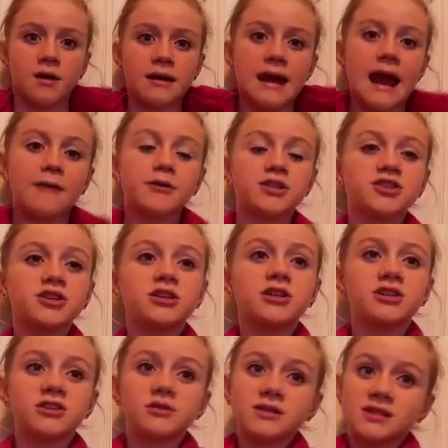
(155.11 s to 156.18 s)
Now what you're
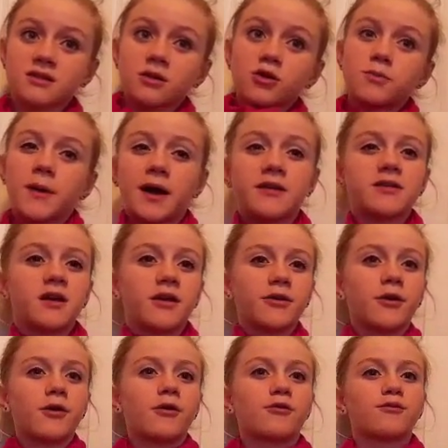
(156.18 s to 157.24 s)
gonna do is loop
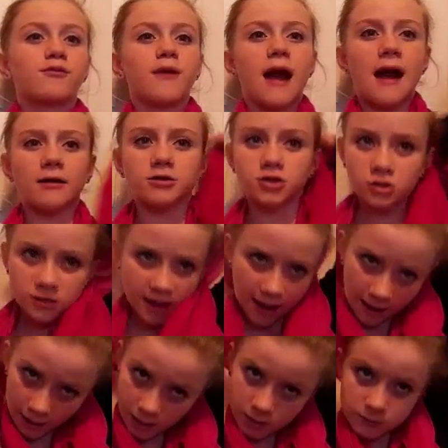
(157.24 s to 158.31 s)
another around your
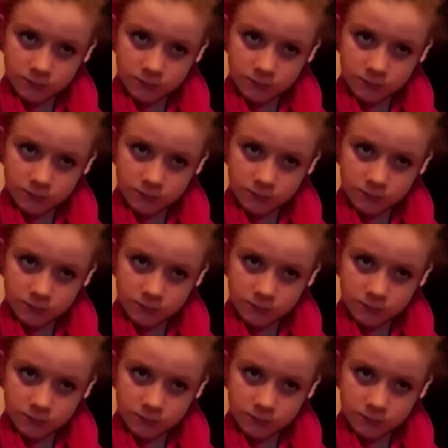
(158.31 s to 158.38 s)
neck,